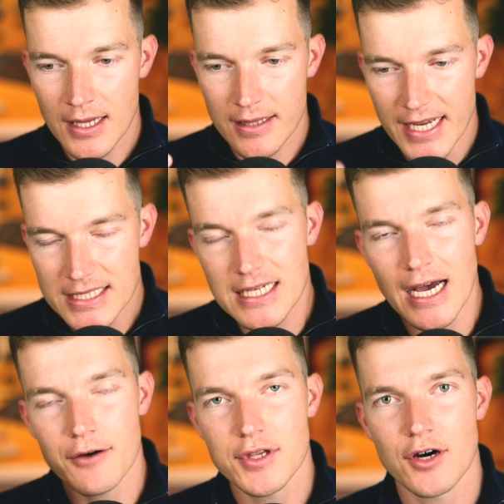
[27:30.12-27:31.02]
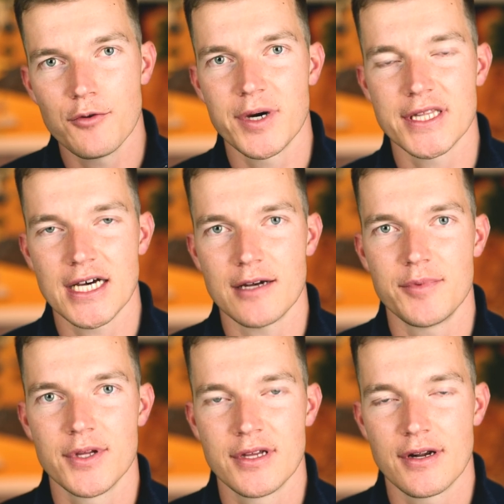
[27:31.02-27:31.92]
That's how you open up,
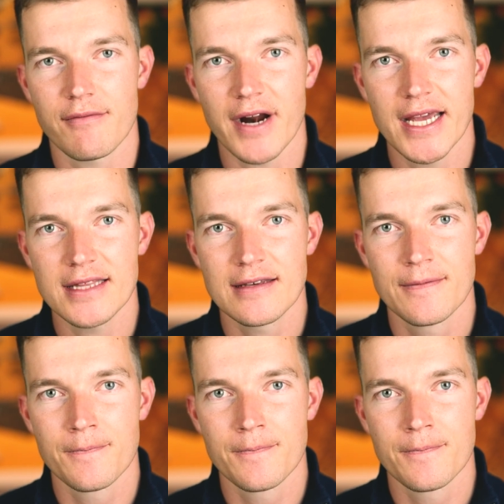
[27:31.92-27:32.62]
right?